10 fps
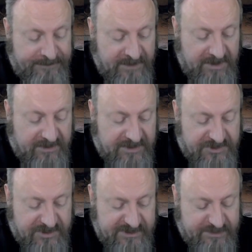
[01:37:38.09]
You can
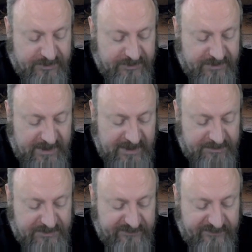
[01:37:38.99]
transport
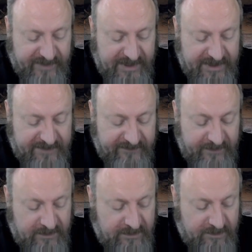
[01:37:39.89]
up to 5
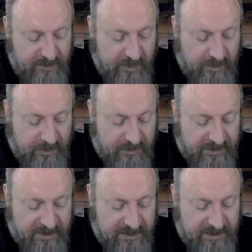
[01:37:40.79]

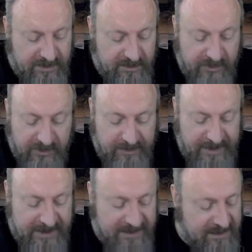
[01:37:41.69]
more
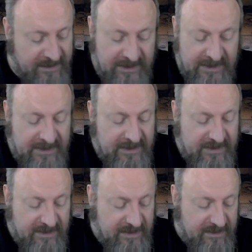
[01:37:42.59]
men.
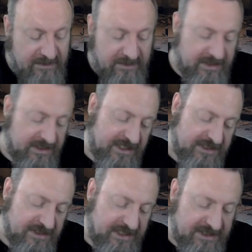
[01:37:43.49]
You can add
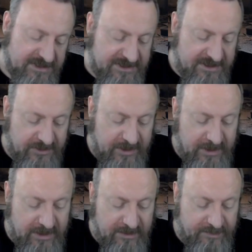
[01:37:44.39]
an
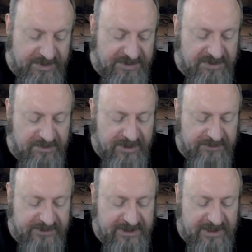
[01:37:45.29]
extra pintle
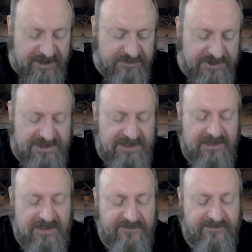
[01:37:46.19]
mounted
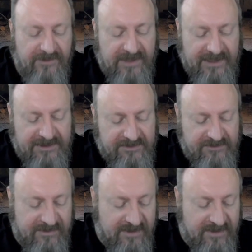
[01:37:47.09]
LMG if you like to